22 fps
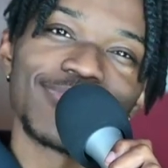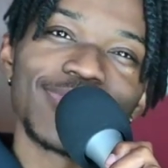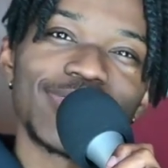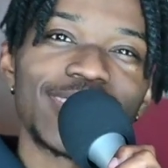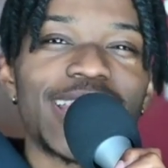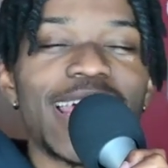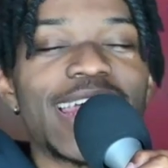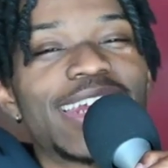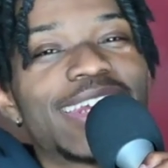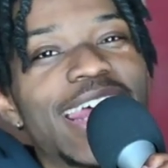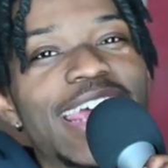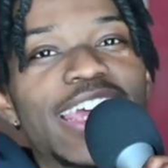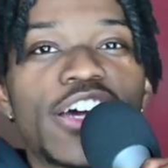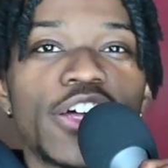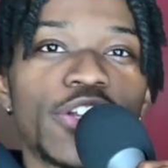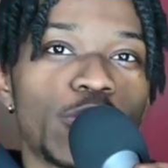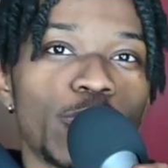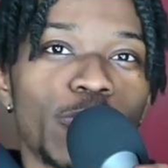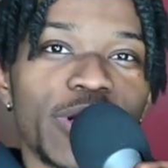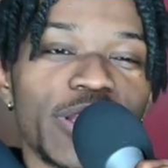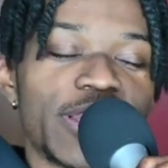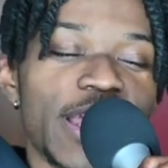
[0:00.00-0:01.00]
They they couldn't
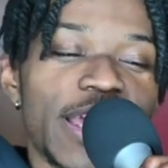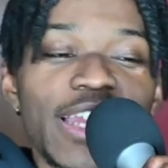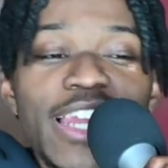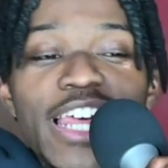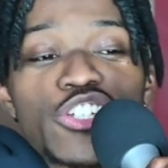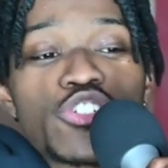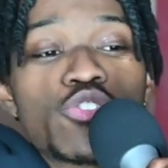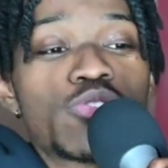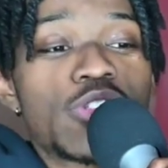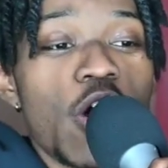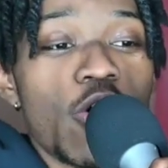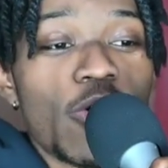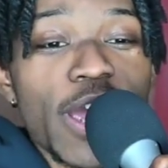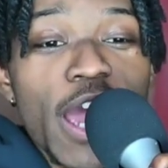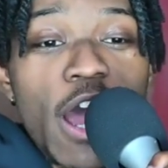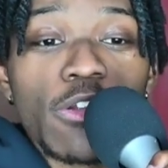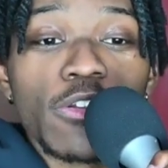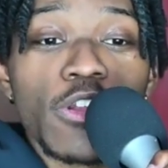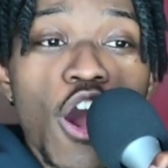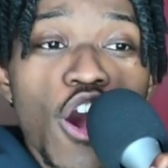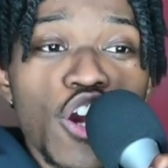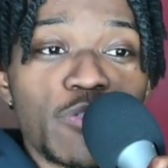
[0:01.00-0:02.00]
do anything unless you thought Kyle
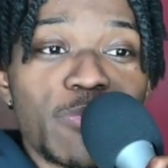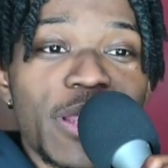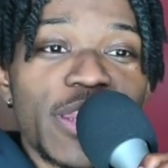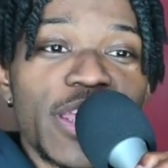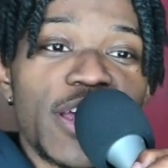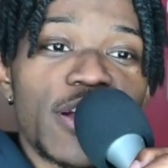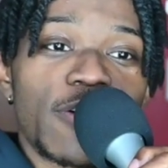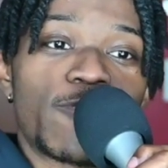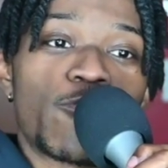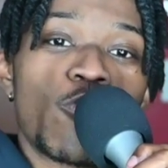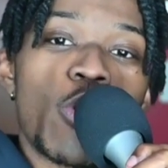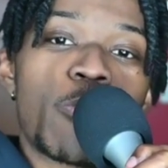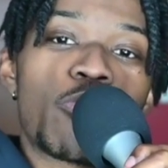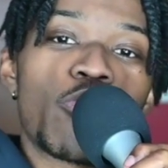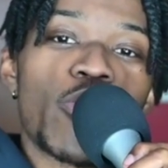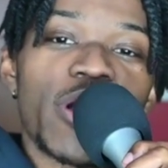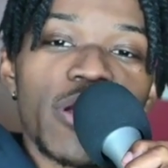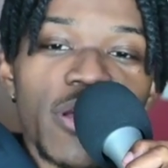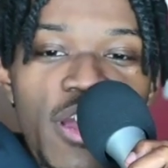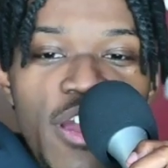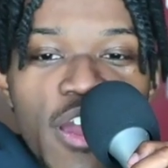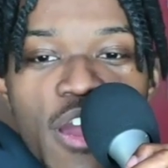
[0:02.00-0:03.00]
Lowry was about to hit a four
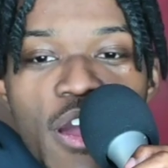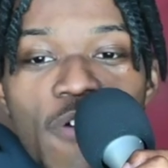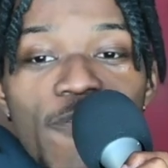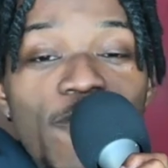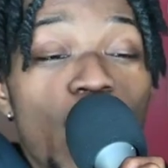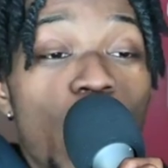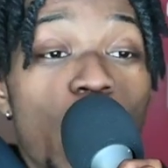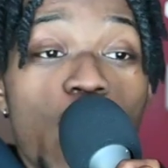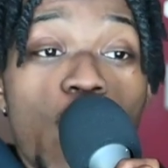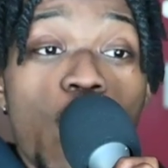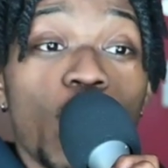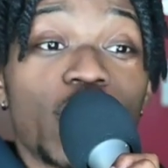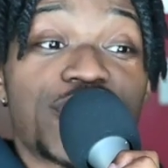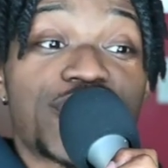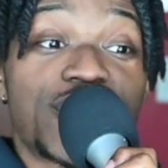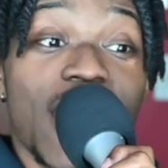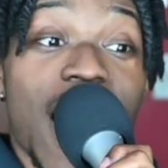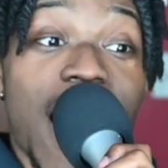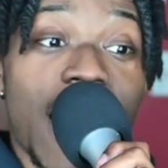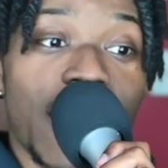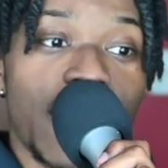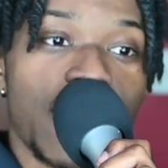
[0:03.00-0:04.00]
point full court
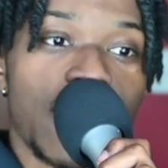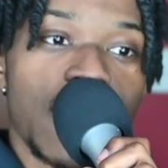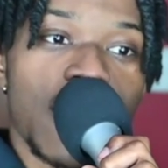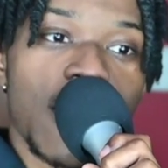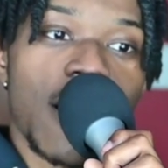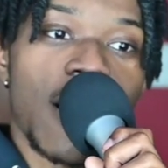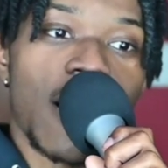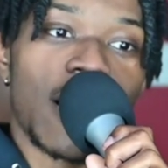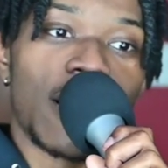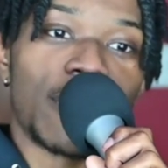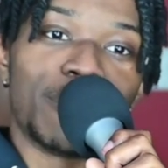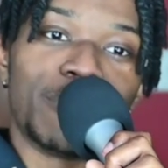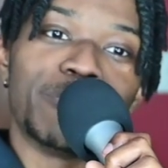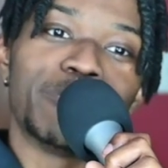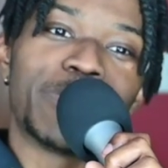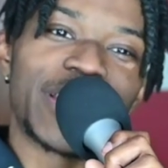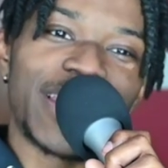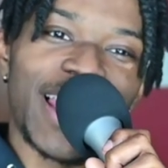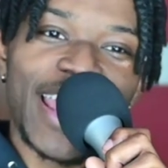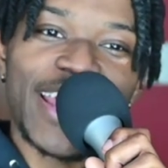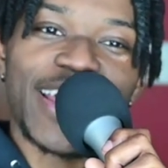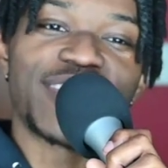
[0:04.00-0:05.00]
shot. Um, but
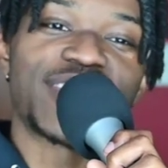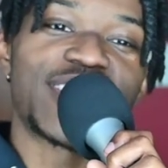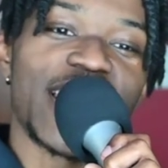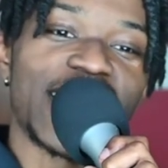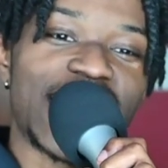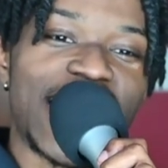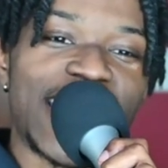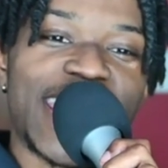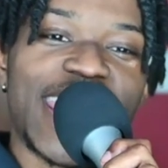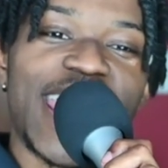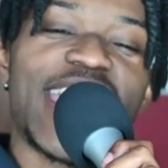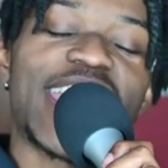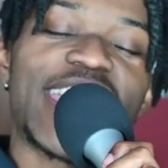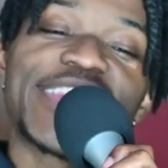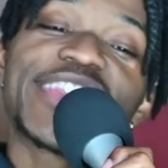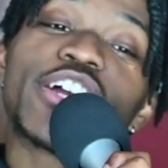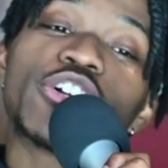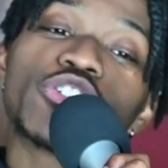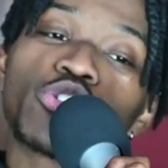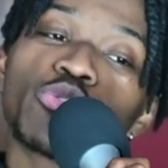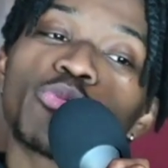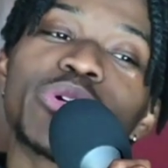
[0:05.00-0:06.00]
like I said, they can't get
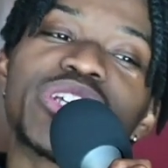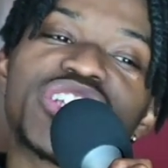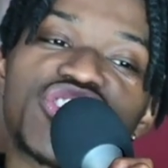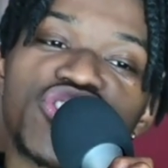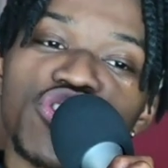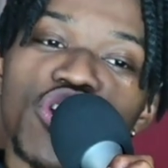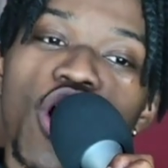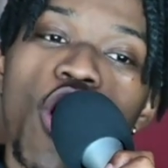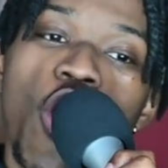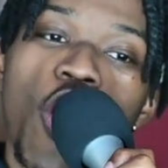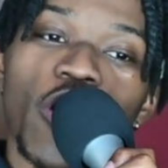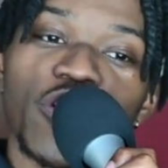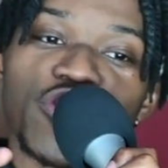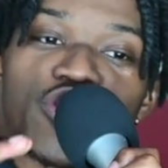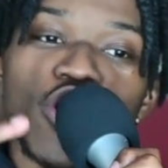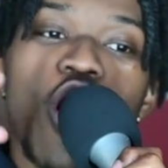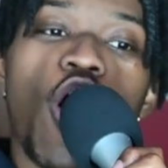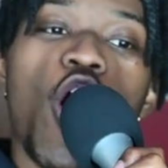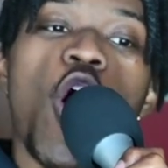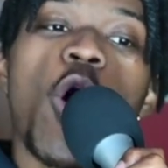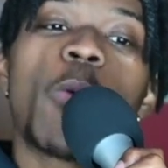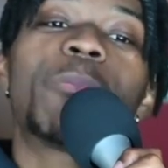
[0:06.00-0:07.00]
their three stars to
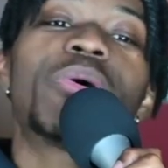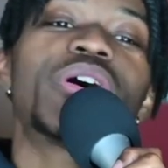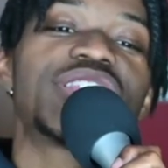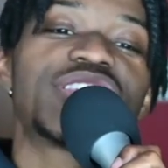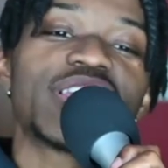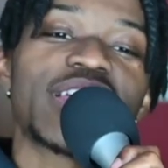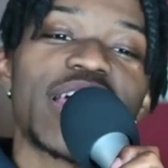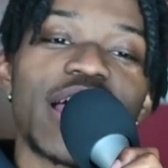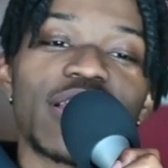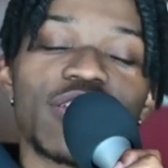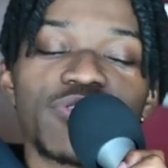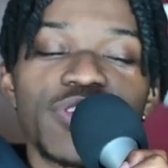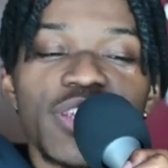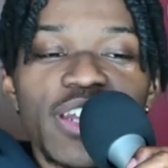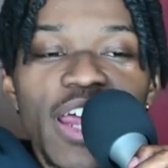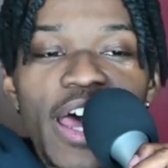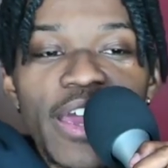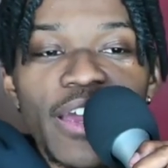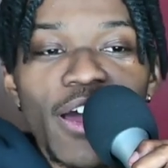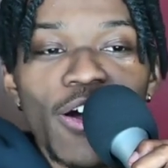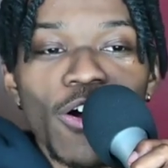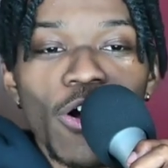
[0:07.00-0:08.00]
all put together
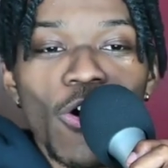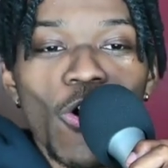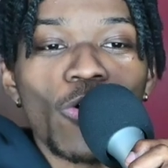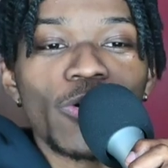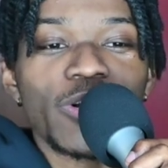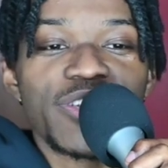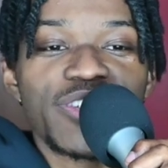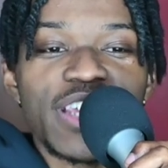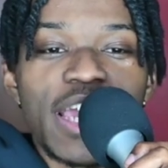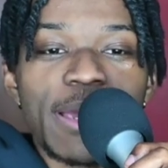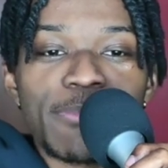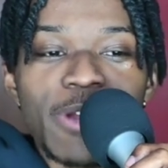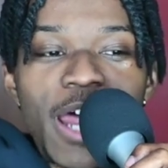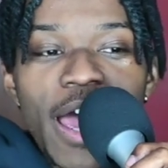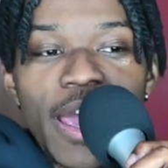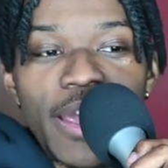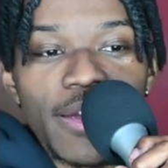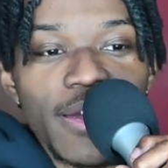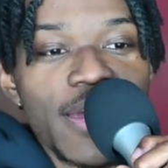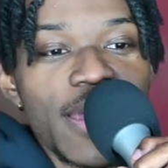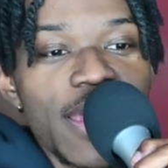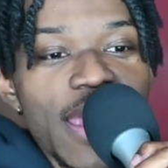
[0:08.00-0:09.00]
tonight uh, on the same
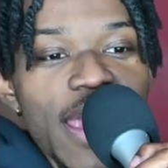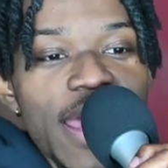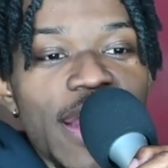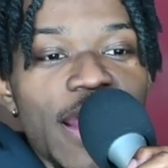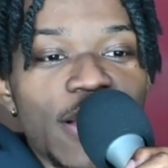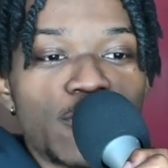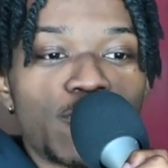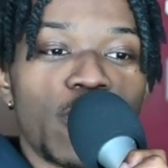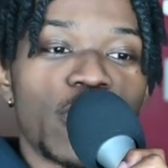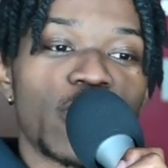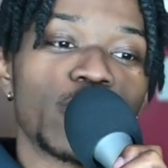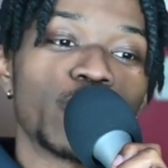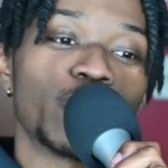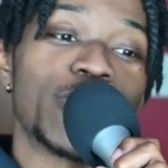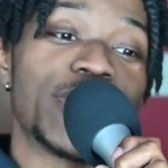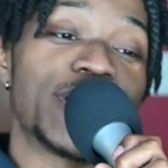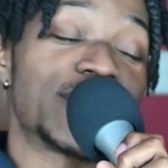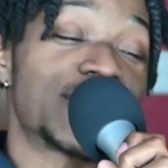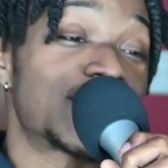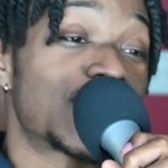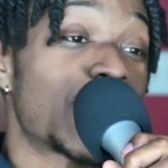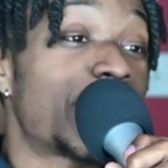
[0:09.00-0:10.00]
night, and that's one of the
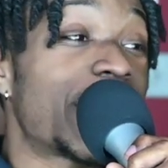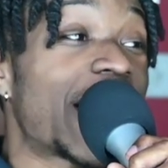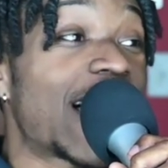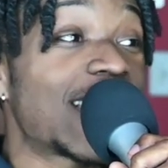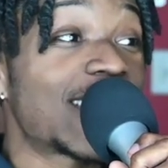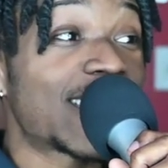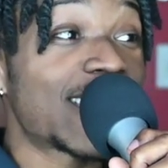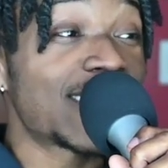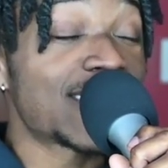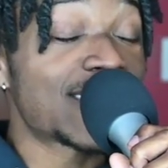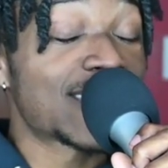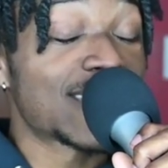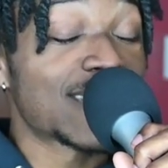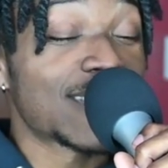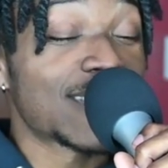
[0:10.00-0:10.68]
reasons. The Pelicans.